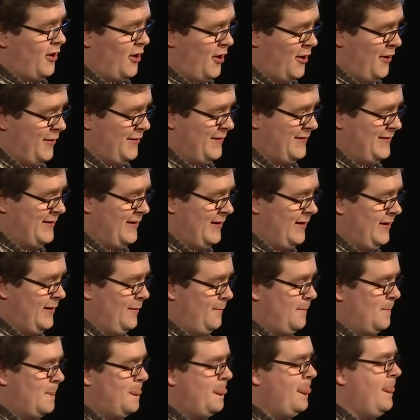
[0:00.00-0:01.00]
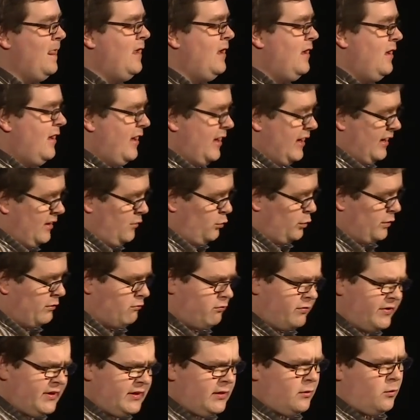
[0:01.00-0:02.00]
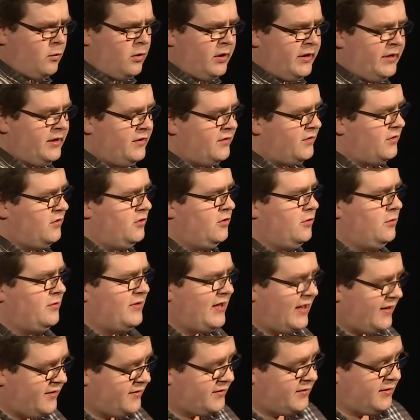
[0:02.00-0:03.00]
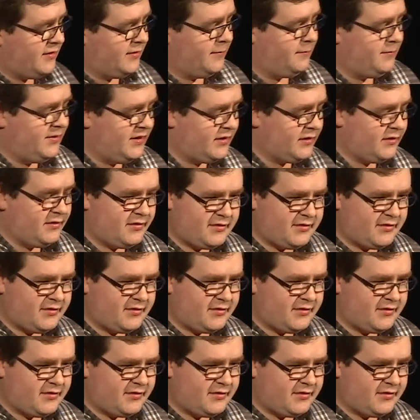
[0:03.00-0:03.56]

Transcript: all the time. And we really wanted to do testing because